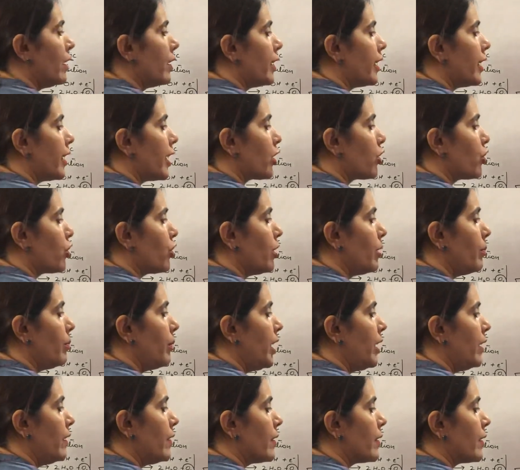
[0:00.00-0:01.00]
Reduction
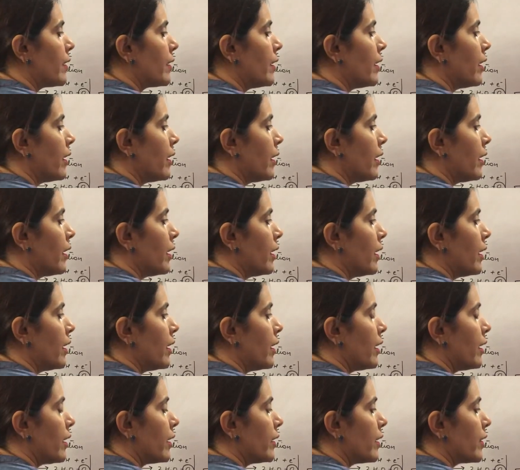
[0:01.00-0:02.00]
means,
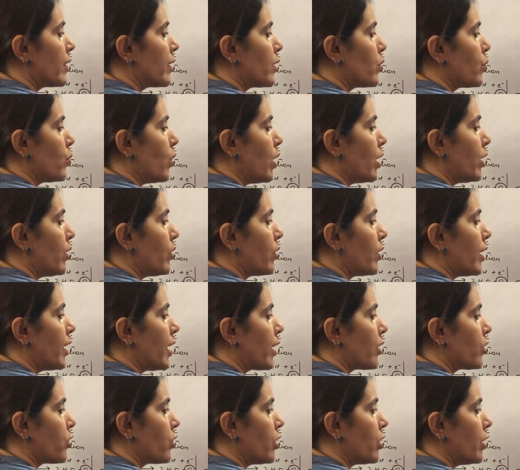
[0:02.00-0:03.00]
this is what
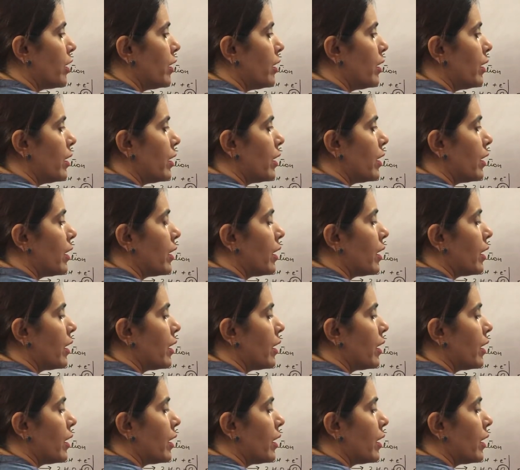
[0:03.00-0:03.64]
reduction,